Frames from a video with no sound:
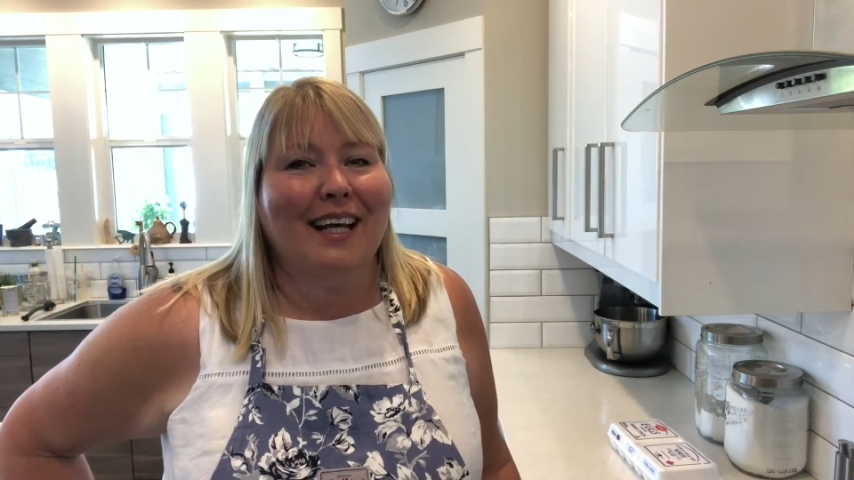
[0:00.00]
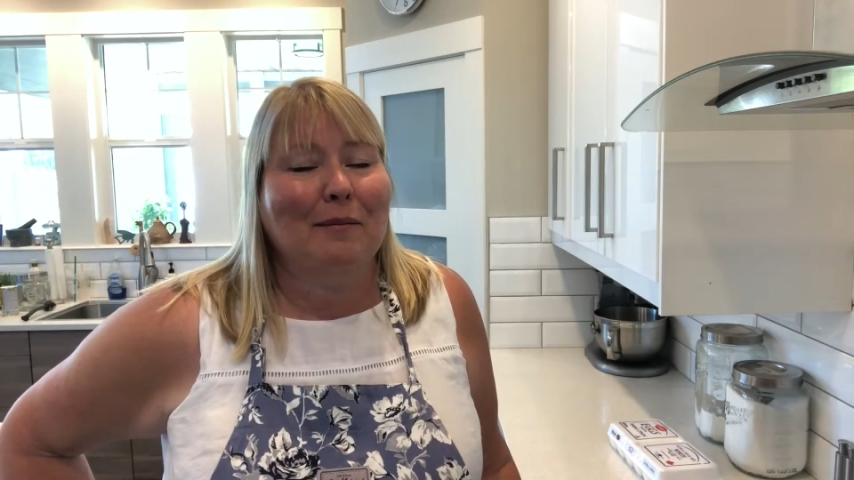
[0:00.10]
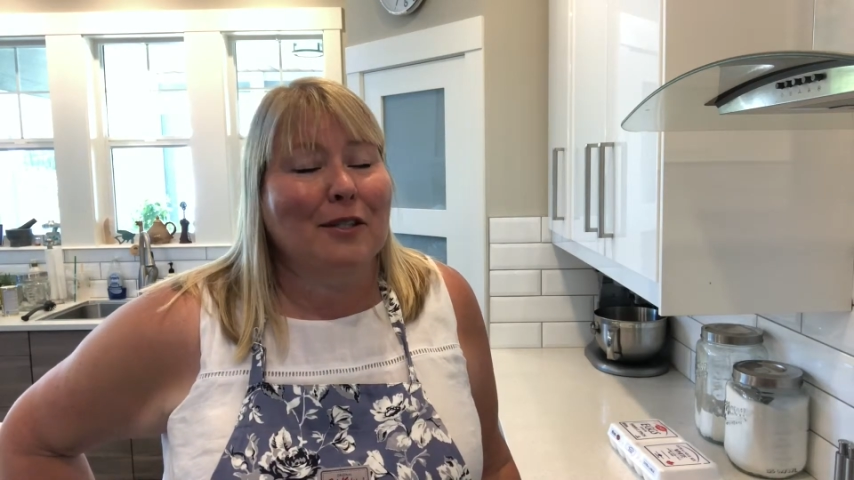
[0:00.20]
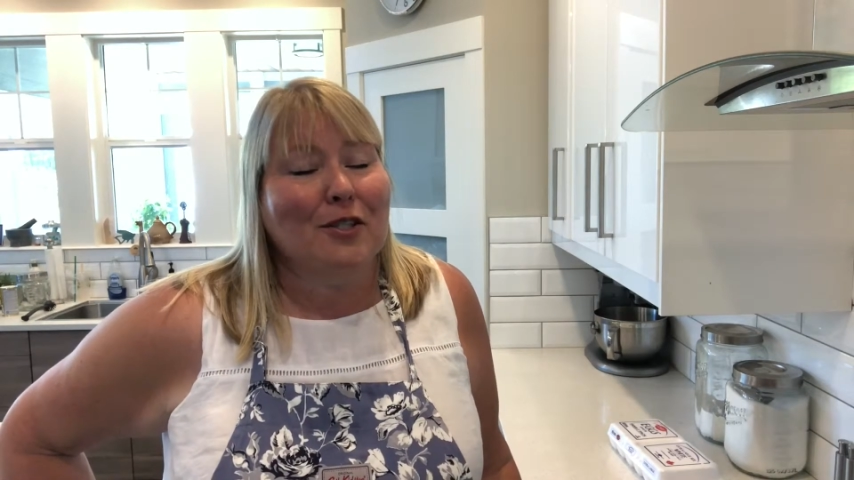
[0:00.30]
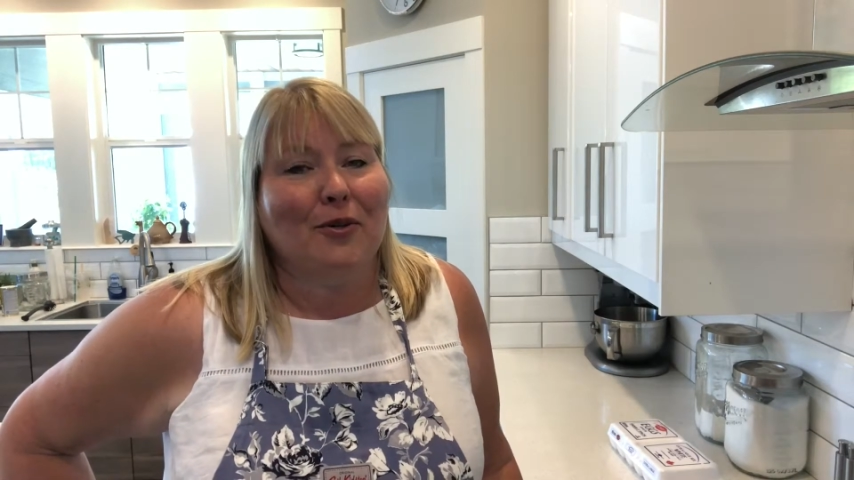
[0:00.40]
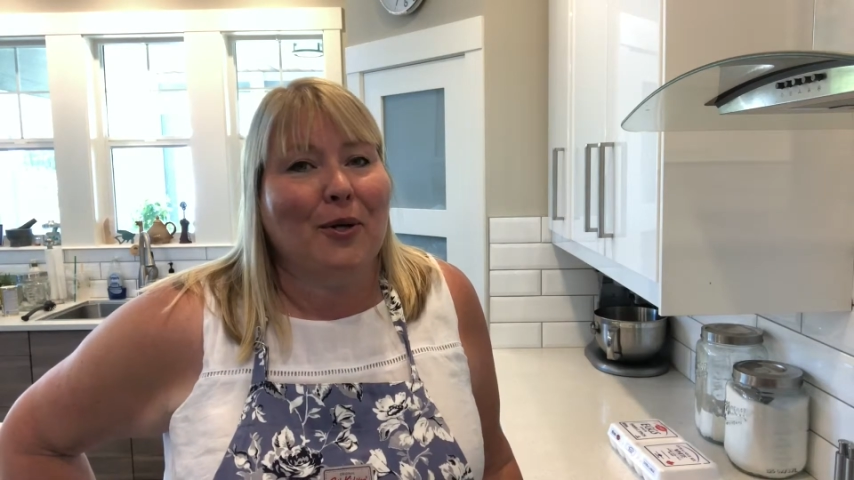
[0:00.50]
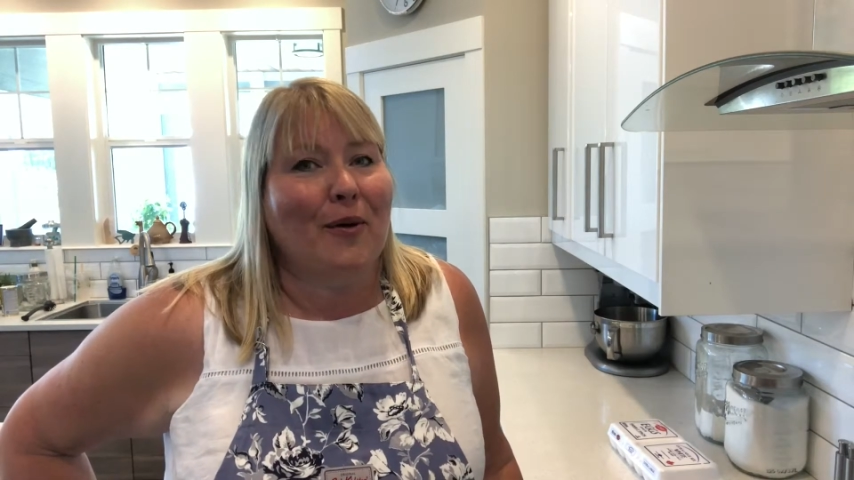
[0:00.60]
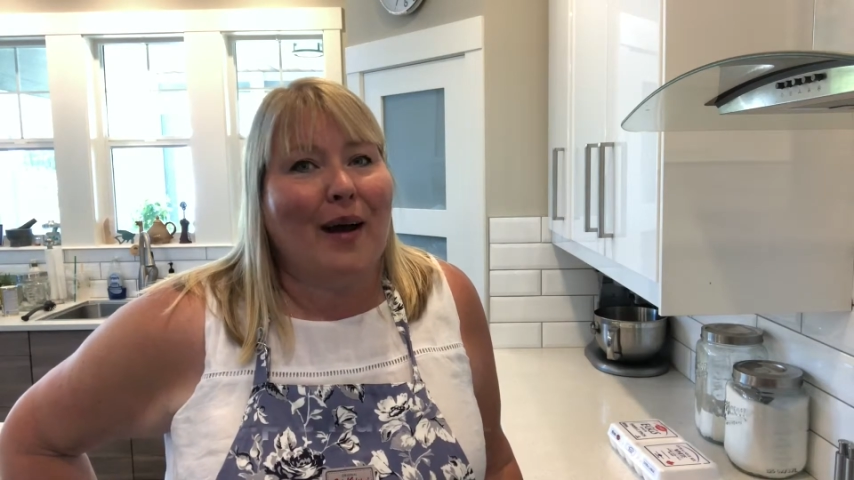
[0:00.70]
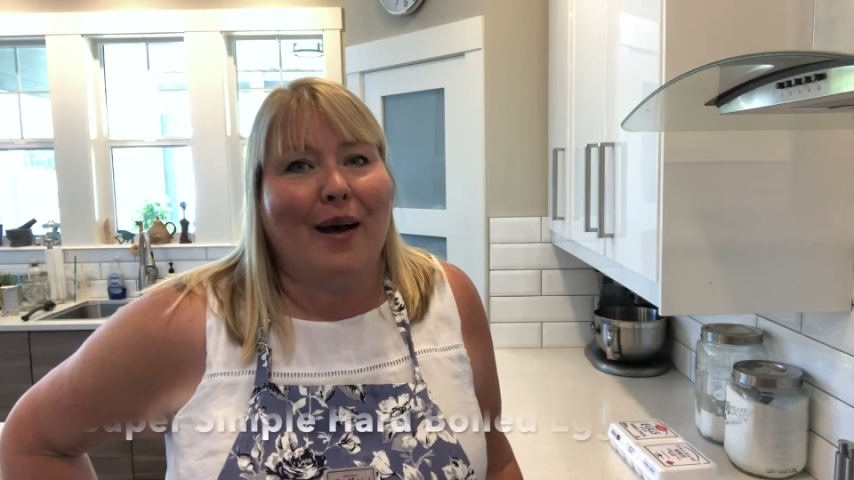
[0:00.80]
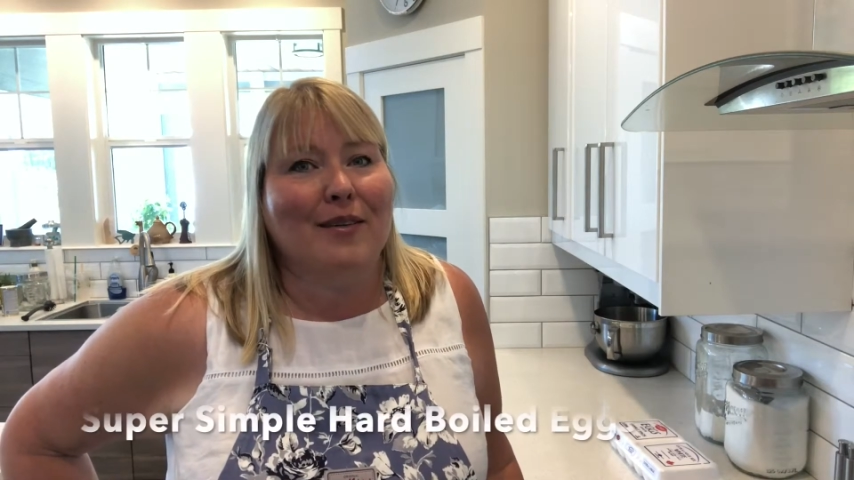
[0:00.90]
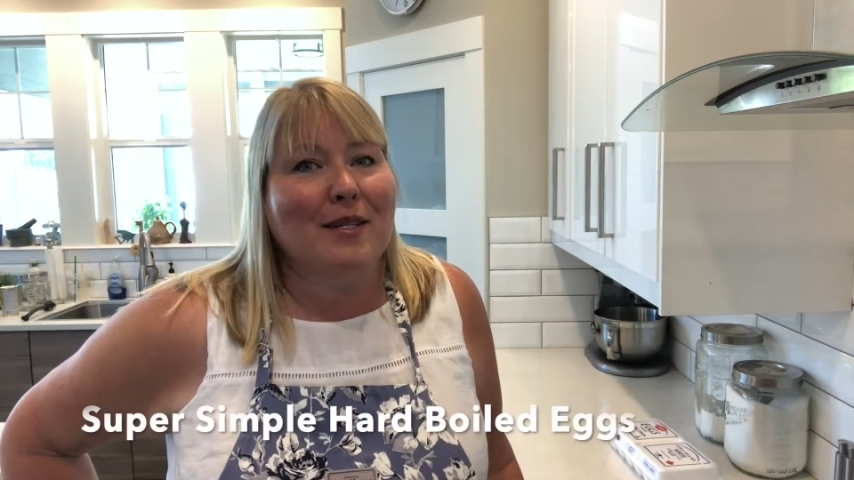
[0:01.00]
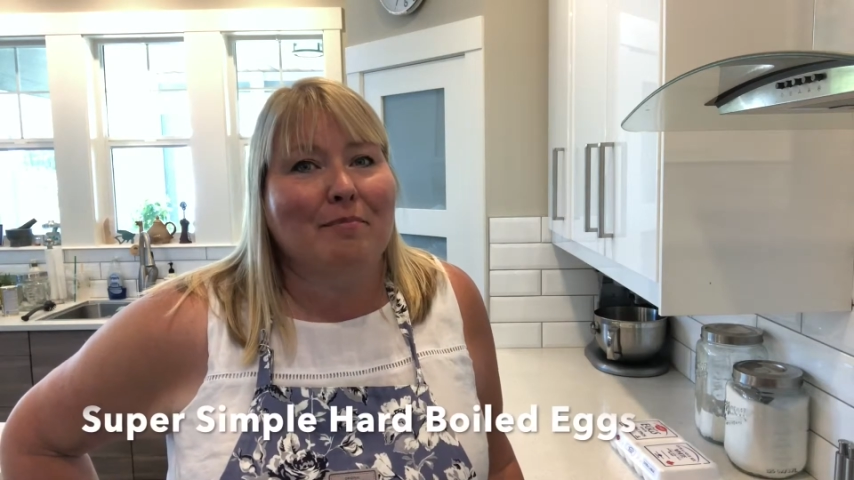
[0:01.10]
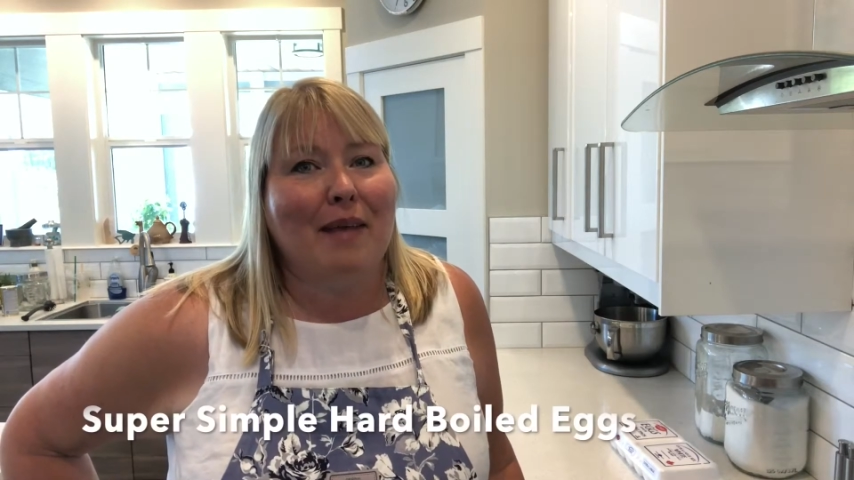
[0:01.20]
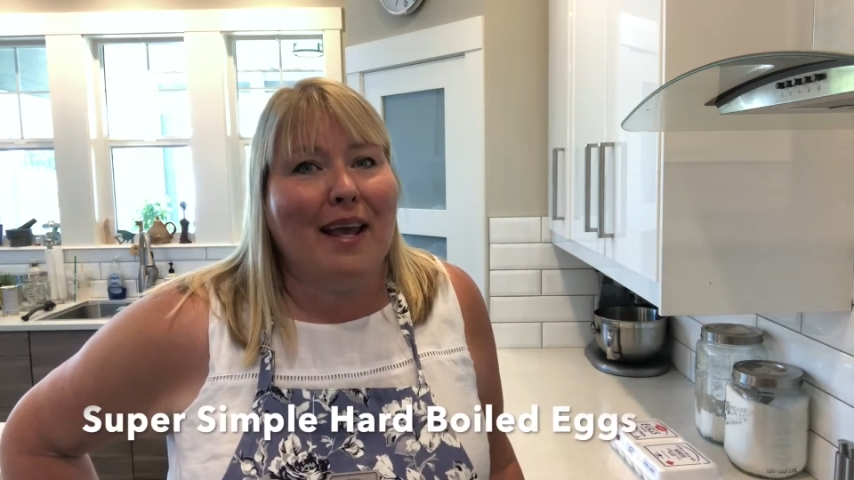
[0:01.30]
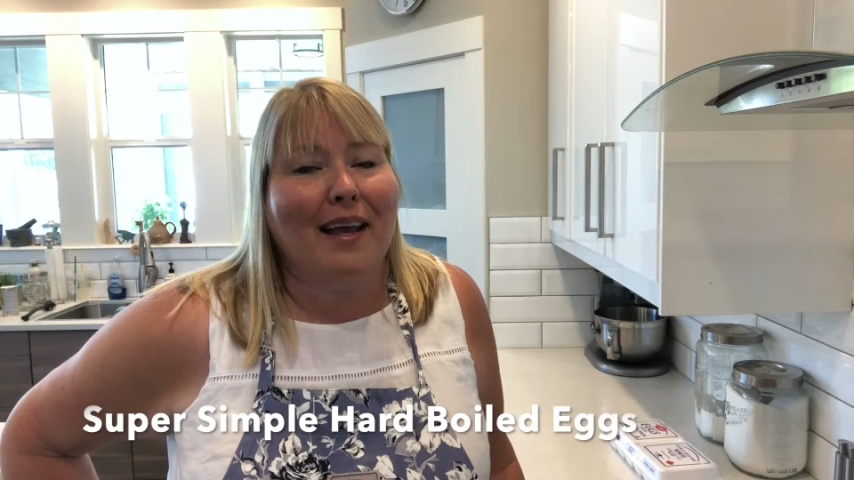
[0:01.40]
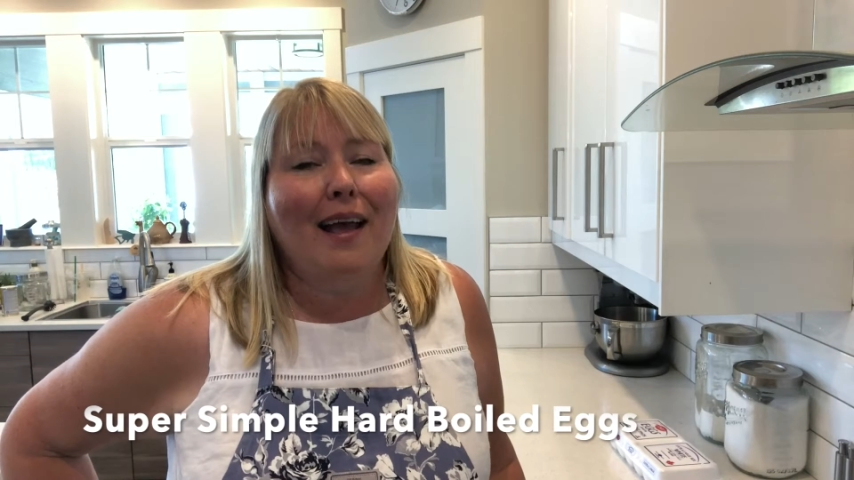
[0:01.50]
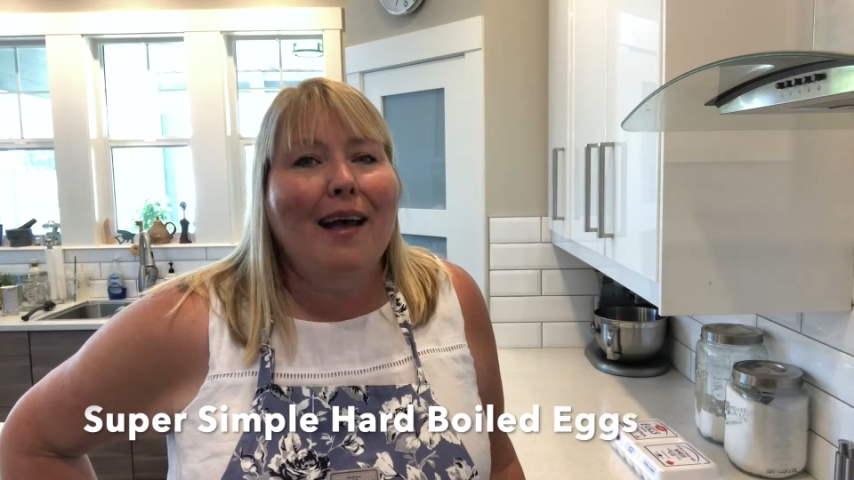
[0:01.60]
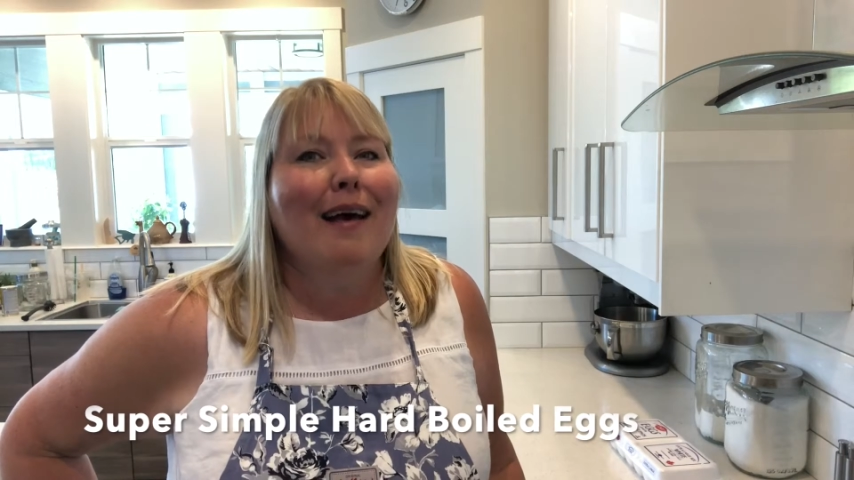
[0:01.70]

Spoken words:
I'm going to show you how to make